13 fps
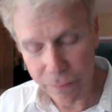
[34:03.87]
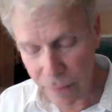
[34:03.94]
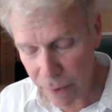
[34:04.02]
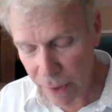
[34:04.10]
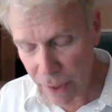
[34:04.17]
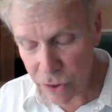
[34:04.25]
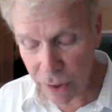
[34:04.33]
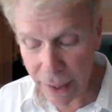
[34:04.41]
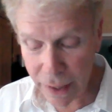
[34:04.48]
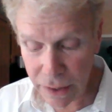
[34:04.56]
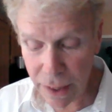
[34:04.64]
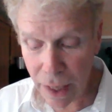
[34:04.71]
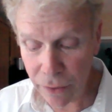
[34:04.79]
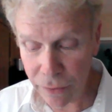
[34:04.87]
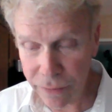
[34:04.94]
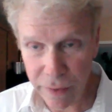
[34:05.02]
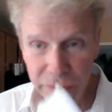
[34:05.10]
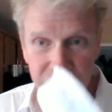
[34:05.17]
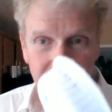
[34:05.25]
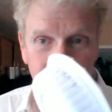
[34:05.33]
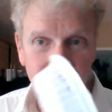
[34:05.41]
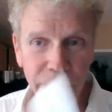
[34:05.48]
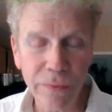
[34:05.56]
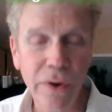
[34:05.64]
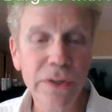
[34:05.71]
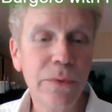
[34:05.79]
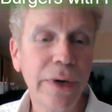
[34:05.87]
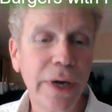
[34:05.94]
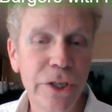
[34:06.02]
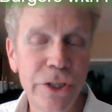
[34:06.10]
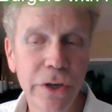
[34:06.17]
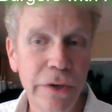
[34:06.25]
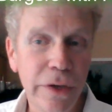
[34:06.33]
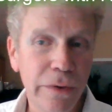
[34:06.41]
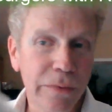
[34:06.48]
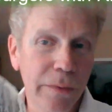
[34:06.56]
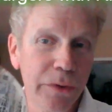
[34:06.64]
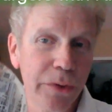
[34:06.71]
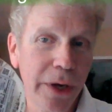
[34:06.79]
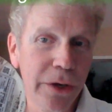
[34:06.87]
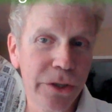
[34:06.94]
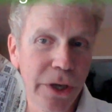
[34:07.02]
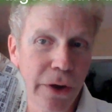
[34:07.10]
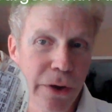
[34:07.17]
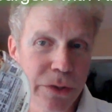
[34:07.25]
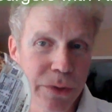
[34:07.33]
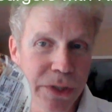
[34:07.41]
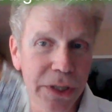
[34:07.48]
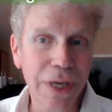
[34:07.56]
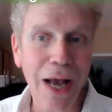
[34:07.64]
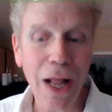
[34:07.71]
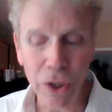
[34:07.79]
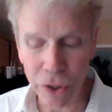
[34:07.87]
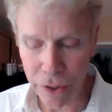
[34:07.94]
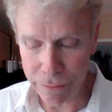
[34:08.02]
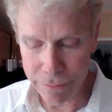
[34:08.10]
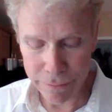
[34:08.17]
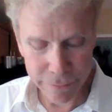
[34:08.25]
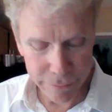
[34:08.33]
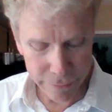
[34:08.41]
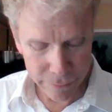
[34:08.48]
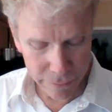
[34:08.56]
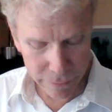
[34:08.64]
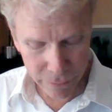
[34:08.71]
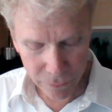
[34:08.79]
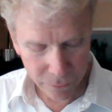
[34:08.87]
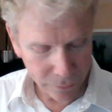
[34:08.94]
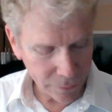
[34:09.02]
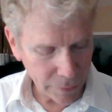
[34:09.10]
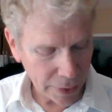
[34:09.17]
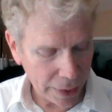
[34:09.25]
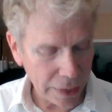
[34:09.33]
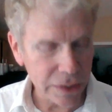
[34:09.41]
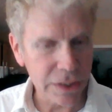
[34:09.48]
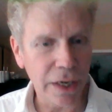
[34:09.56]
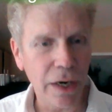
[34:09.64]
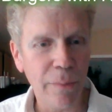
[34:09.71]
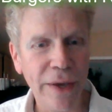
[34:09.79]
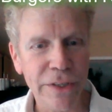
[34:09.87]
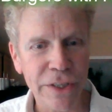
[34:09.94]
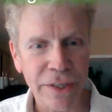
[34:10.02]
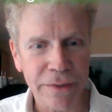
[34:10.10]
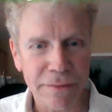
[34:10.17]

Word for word: These are like a dollar fifty. The frozen one I showed you from Trader Joe's was a dollar. Isn't it amazing?